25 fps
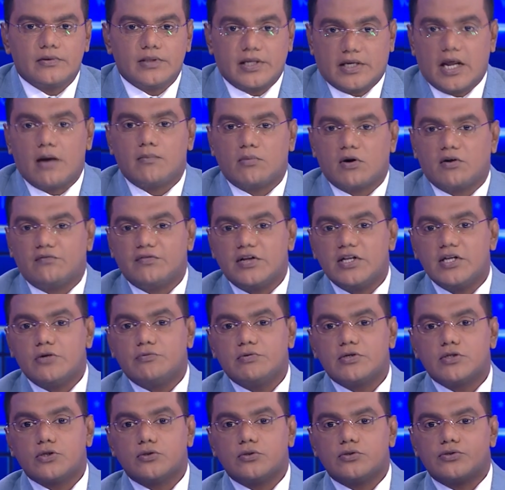The number of
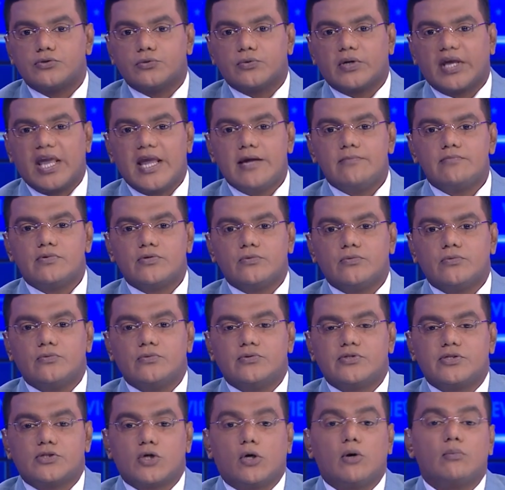individuals who came
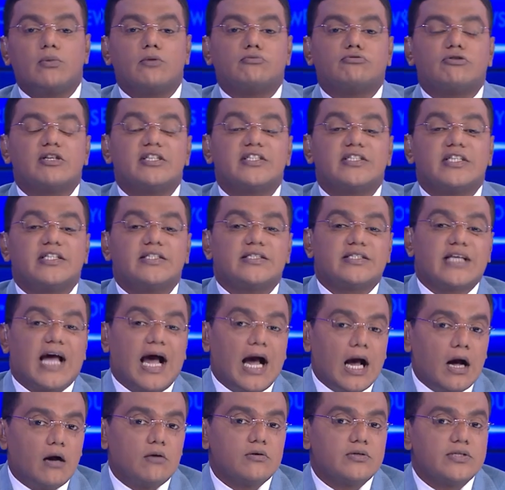to storm the president's
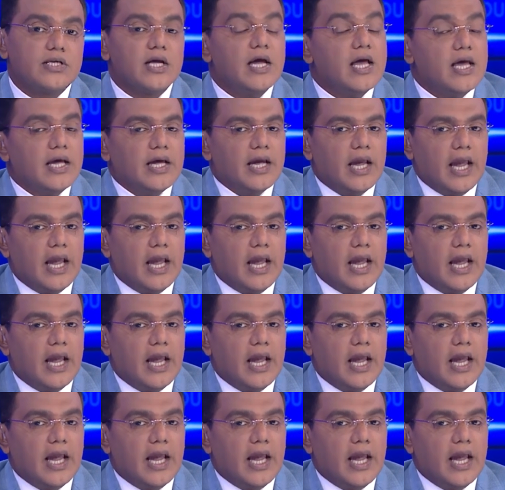house,